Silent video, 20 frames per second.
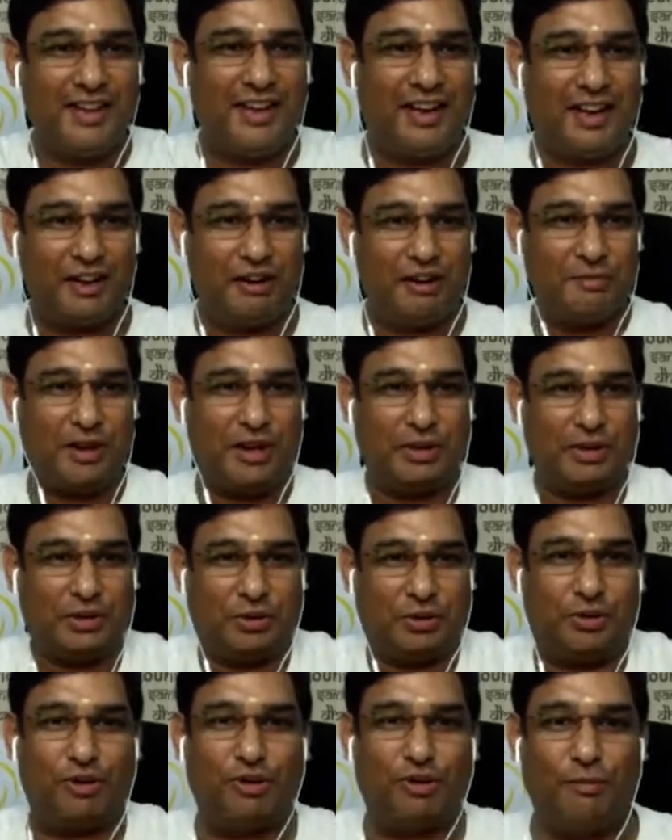Hanuman
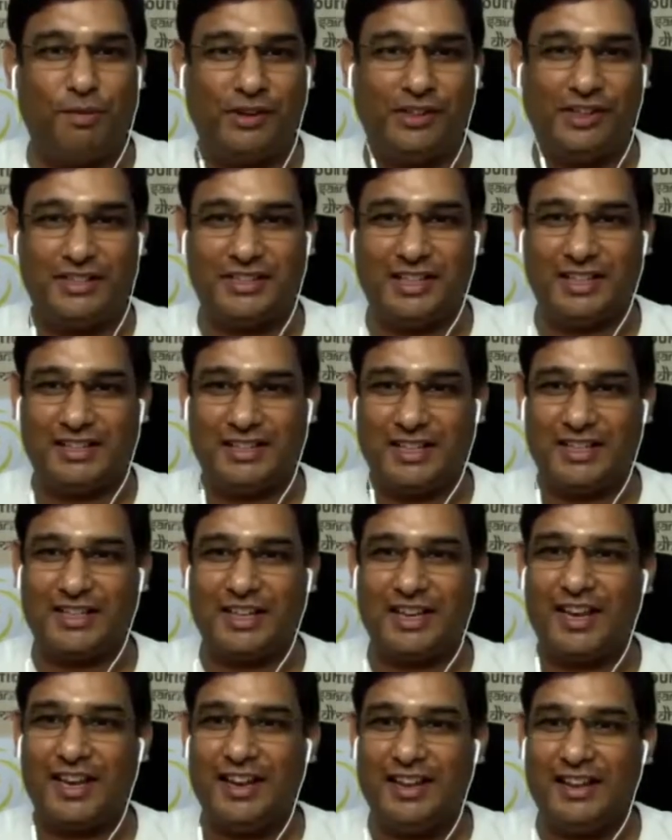tore open his chest and
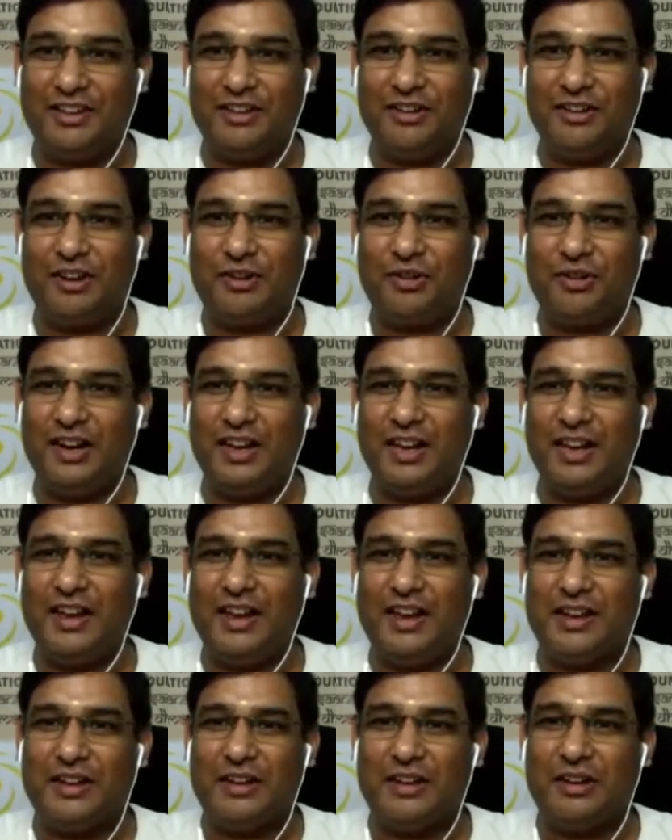said, you are
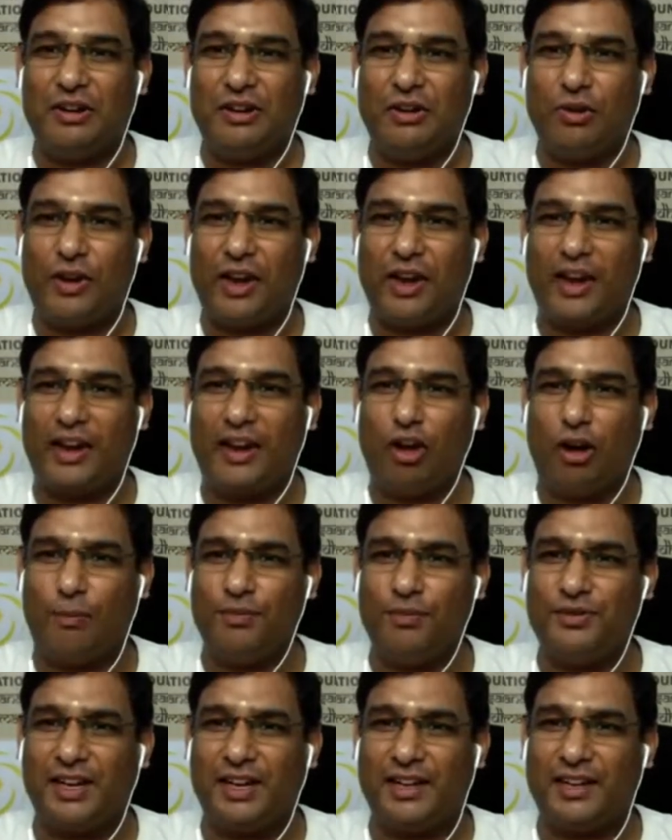only looking at it
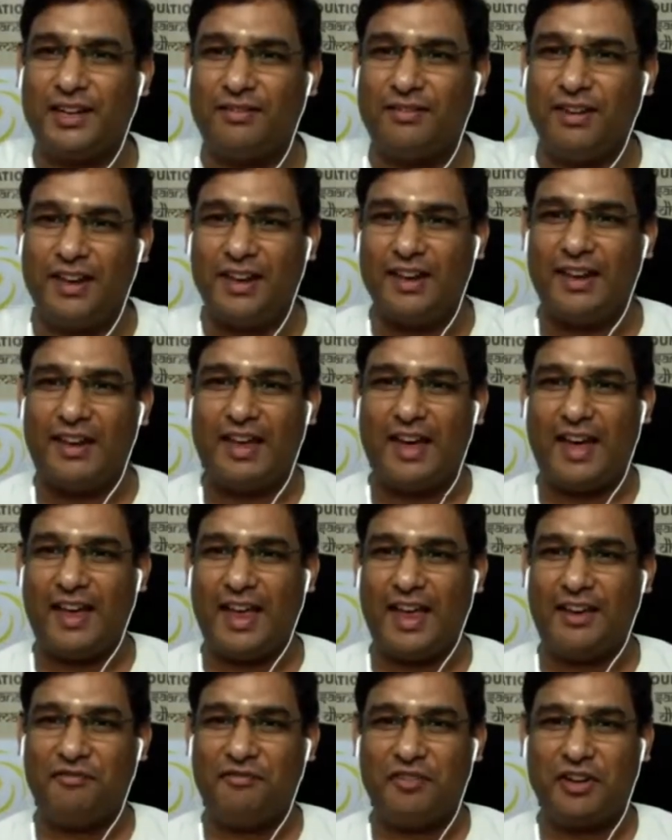objectively.
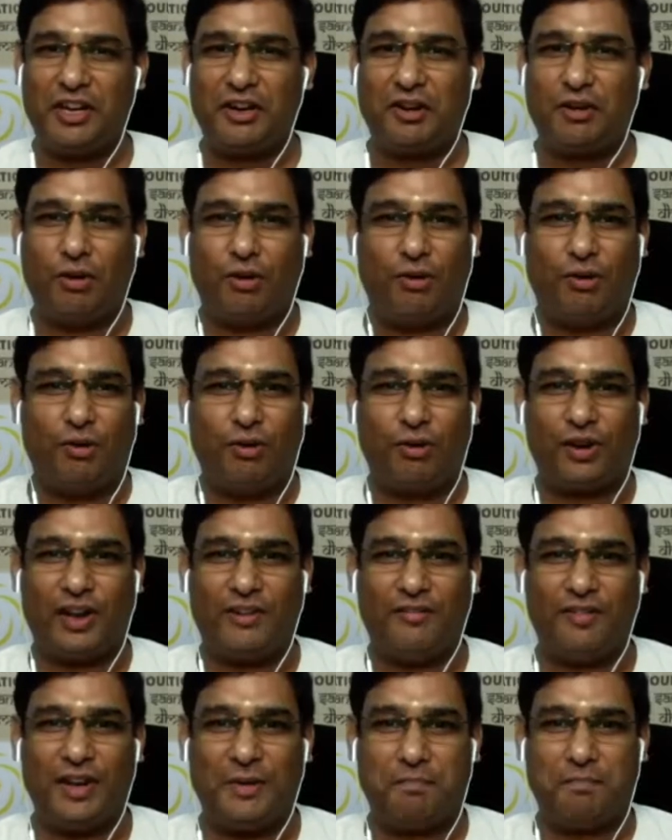Every core,
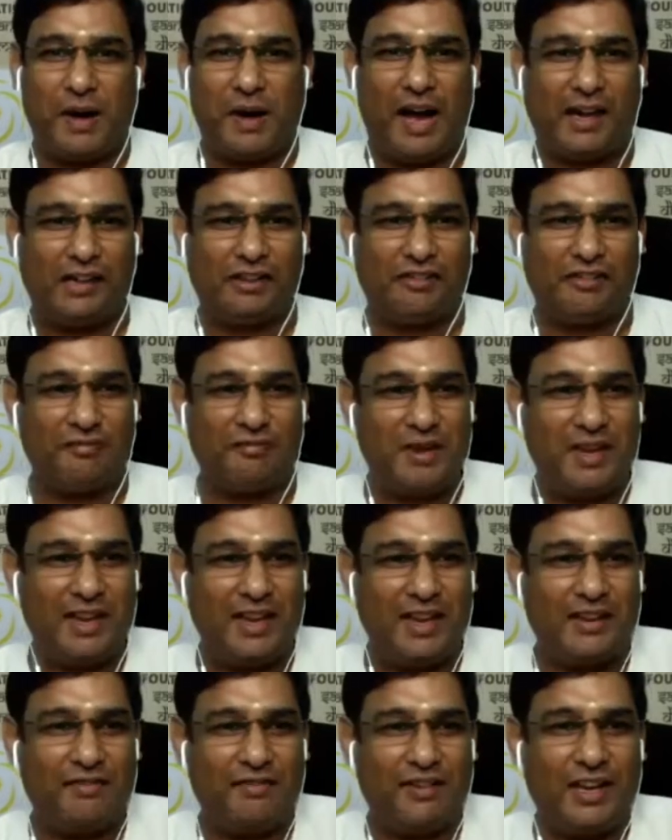every part of me,
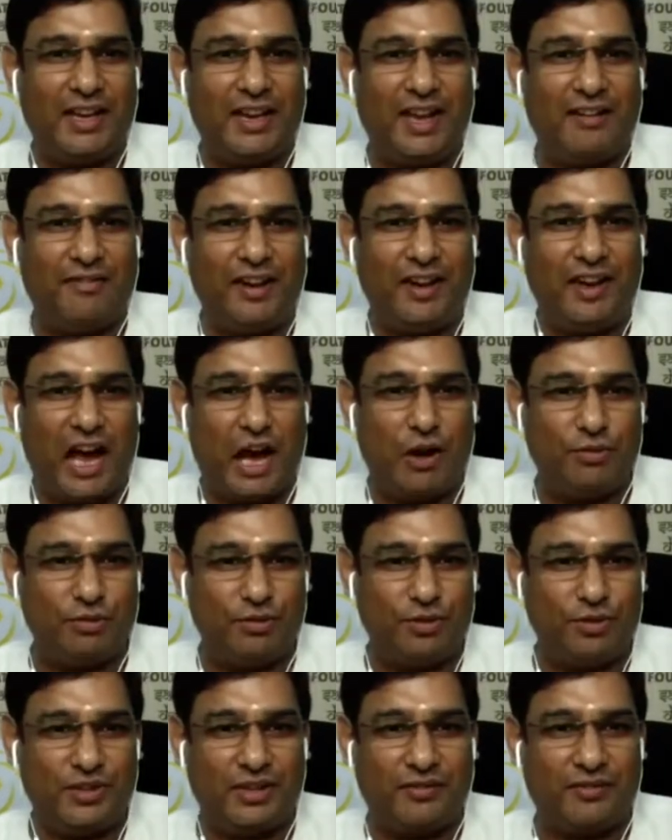every
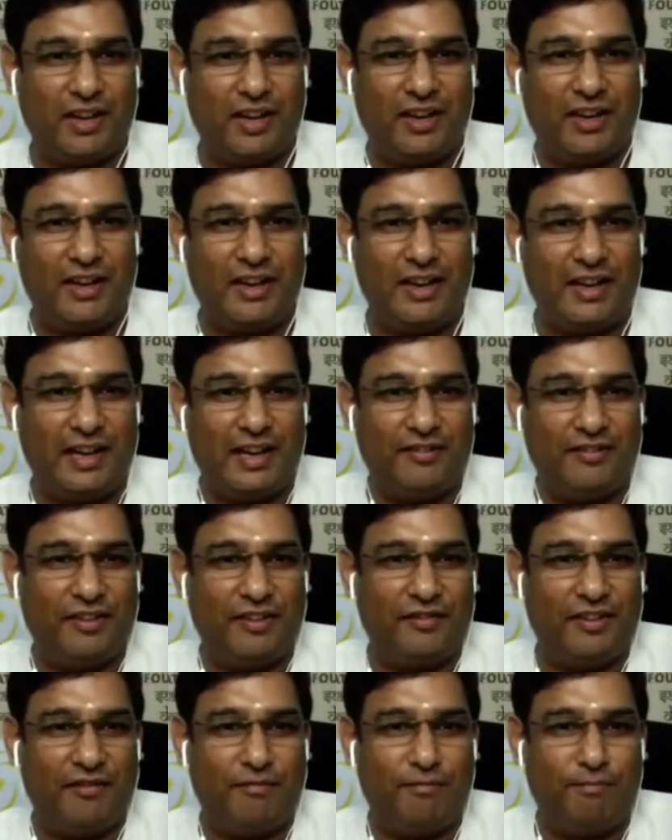ounce, every nerve,
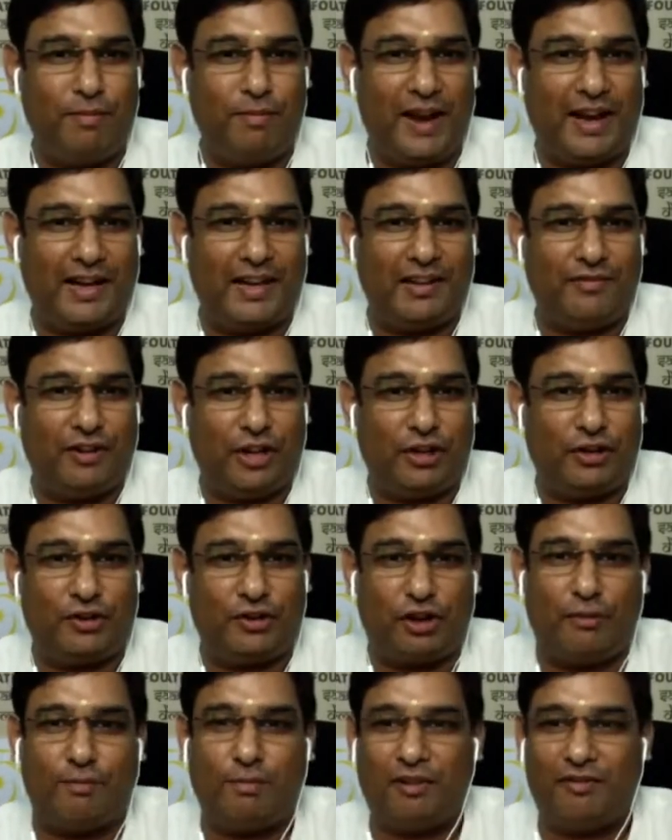every blood, every
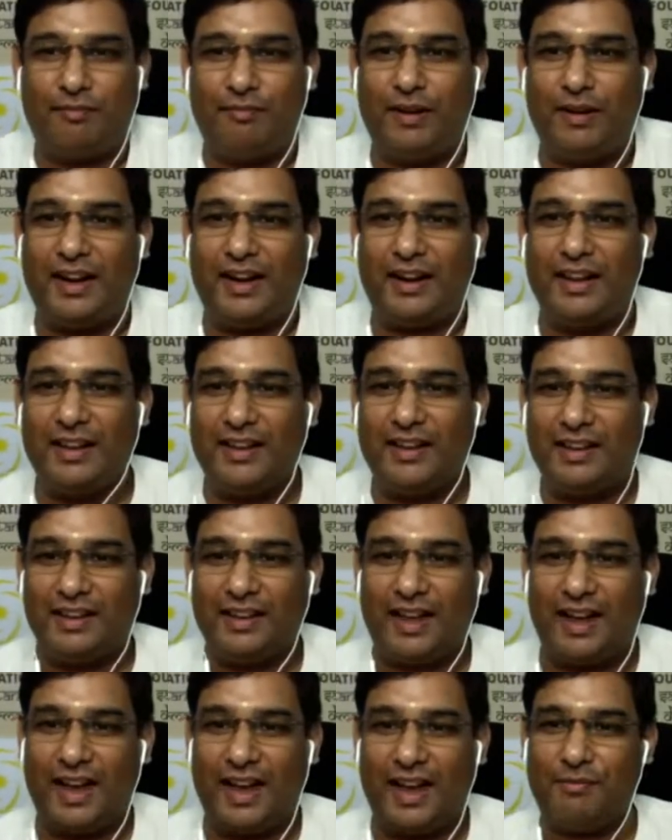drop of blood,
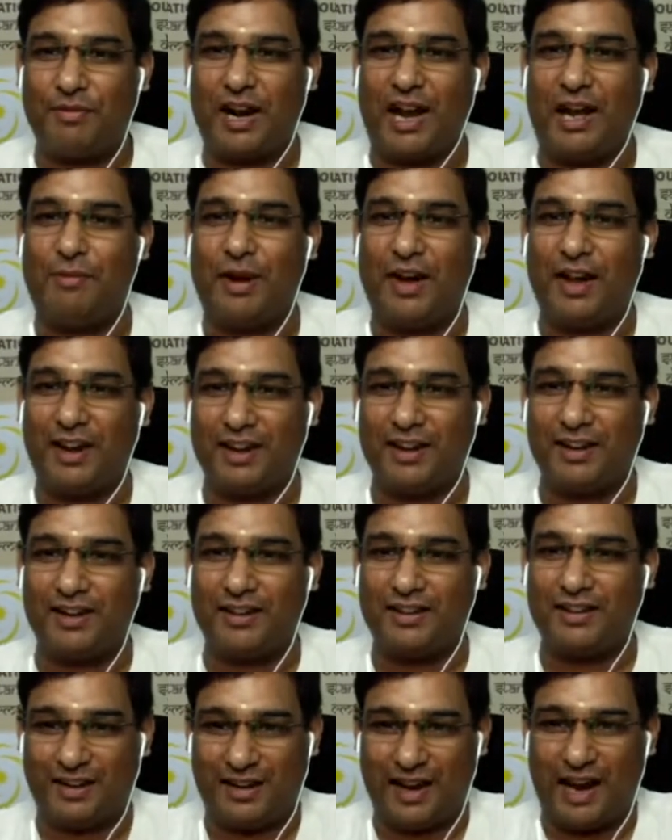I am Rama in it.
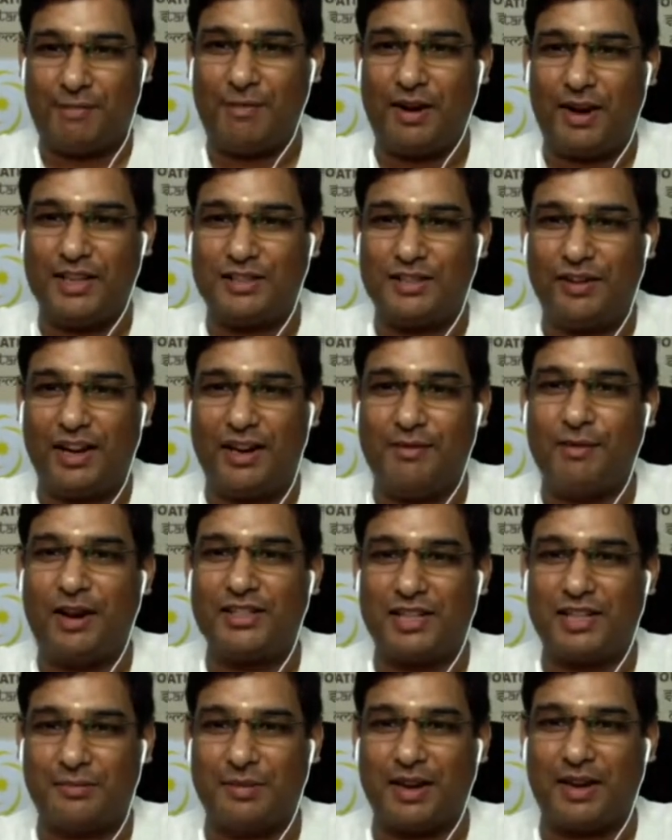Rama is very much
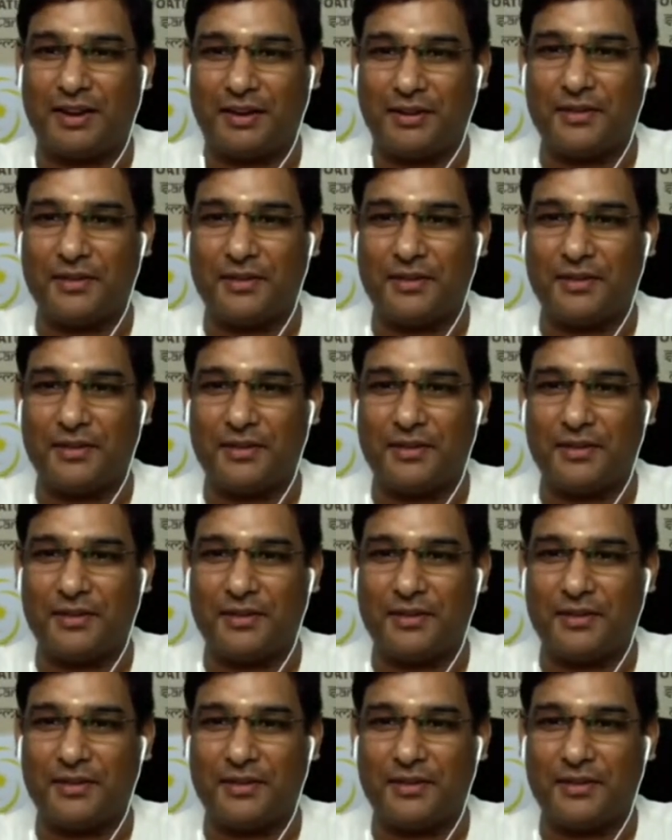in me.